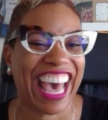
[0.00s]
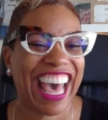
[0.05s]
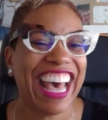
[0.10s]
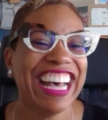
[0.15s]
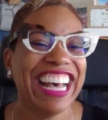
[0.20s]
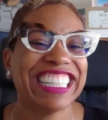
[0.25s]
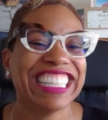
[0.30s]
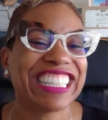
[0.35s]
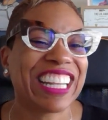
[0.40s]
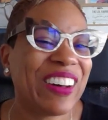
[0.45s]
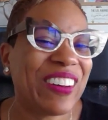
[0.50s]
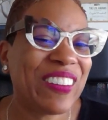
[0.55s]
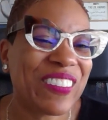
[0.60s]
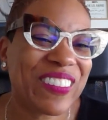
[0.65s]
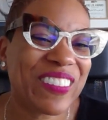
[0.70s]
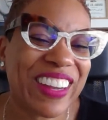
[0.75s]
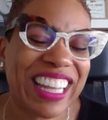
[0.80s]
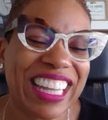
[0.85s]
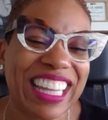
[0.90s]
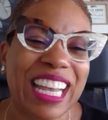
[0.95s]
So
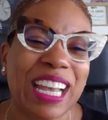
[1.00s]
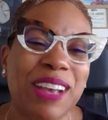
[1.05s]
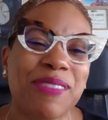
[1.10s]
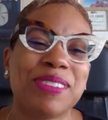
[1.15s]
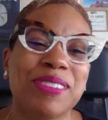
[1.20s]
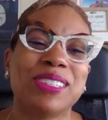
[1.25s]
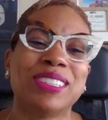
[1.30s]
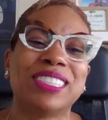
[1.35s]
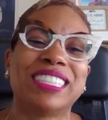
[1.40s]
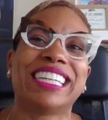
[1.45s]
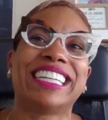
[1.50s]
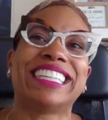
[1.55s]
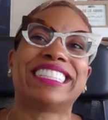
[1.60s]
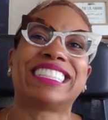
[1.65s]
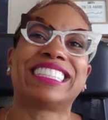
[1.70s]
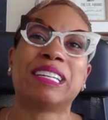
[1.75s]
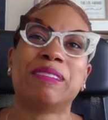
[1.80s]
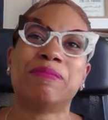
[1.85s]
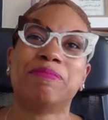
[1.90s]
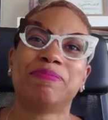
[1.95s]
really, if you
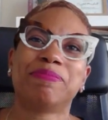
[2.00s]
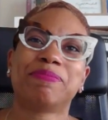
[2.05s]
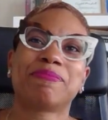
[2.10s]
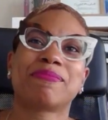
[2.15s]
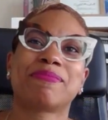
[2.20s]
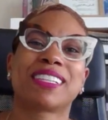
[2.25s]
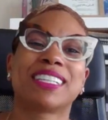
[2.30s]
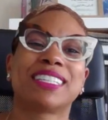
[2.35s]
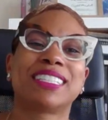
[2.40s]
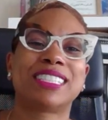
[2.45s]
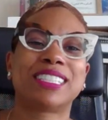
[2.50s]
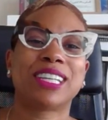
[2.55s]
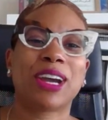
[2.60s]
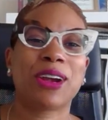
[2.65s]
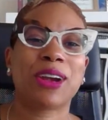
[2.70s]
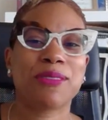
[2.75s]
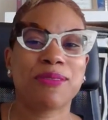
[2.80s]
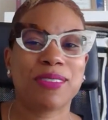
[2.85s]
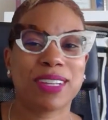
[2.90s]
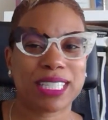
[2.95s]
just
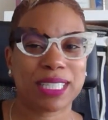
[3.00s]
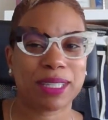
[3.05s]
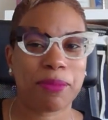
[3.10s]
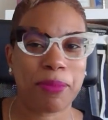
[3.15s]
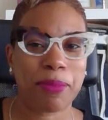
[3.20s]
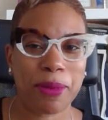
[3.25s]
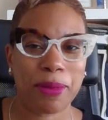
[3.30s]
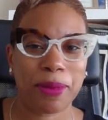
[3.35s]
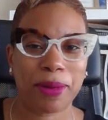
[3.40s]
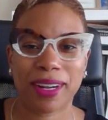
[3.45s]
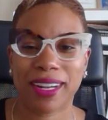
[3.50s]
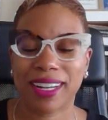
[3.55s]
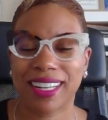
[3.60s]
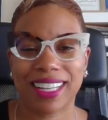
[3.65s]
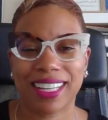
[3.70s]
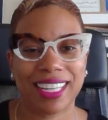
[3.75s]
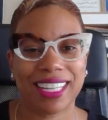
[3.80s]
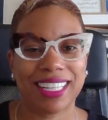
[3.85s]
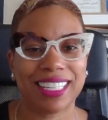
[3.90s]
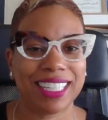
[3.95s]
serve and support,
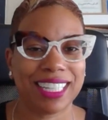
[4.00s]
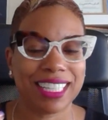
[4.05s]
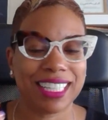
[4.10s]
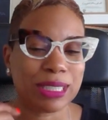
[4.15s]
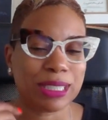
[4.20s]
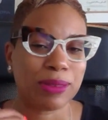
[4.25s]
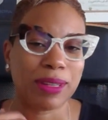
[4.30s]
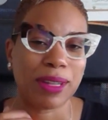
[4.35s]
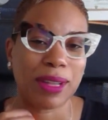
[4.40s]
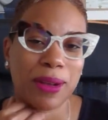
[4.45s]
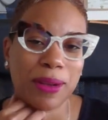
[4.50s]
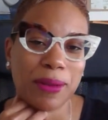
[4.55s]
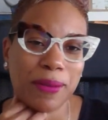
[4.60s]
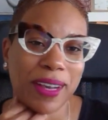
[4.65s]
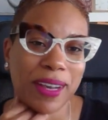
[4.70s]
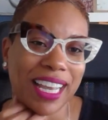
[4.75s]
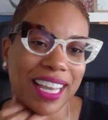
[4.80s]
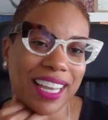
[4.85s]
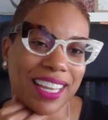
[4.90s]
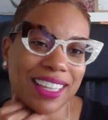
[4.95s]
it gets you a long
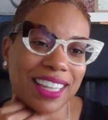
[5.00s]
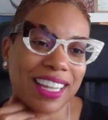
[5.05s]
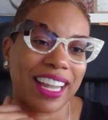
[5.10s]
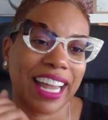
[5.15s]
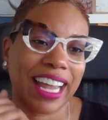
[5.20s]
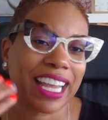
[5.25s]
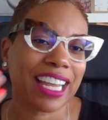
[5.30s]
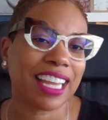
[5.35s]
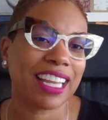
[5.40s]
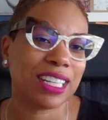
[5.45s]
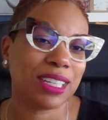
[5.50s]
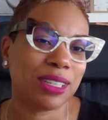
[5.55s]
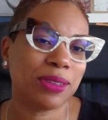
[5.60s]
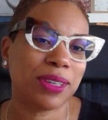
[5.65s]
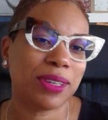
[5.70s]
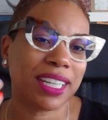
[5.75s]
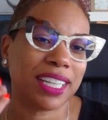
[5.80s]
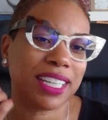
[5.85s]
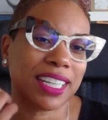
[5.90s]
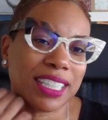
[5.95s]
way. Like and do
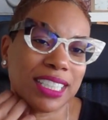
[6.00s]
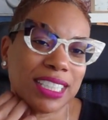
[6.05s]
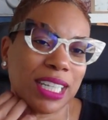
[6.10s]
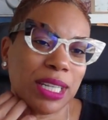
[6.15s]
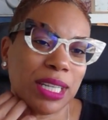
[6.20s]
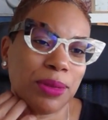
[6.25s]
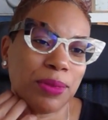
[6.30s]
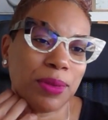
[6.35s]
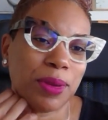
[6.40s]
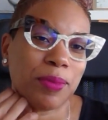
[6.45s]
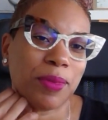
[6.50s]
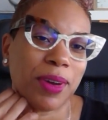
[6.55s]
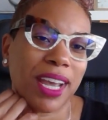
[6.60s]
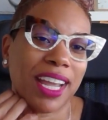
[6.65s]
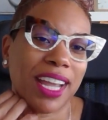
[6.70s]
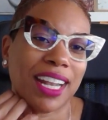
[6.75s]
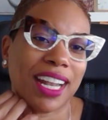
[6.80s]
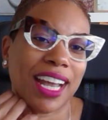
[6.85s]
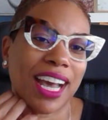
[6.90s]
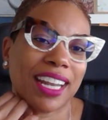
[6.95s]
it in a genuine
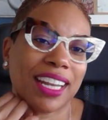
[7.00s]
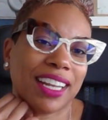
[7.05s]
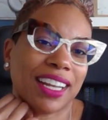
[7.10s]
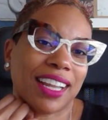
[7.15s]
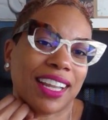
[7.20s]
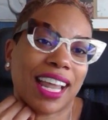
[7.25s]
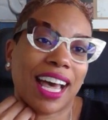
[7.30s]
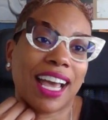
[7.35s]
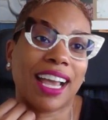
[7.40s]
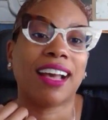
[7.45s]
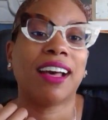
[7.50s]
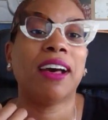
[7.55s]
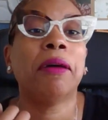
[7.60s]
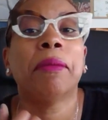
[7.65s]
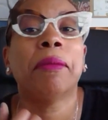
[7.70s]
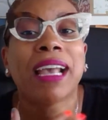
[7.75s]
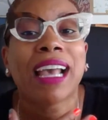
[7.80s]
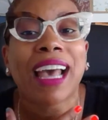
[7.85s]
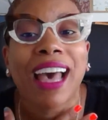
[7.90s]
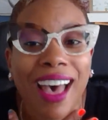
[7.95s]
way, not in a like, oh
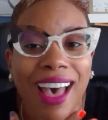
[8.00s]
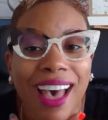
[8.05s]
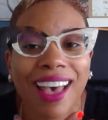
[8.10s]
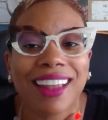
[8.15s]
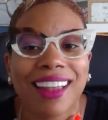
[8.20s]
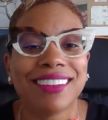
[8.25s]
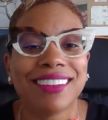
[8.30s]
my God.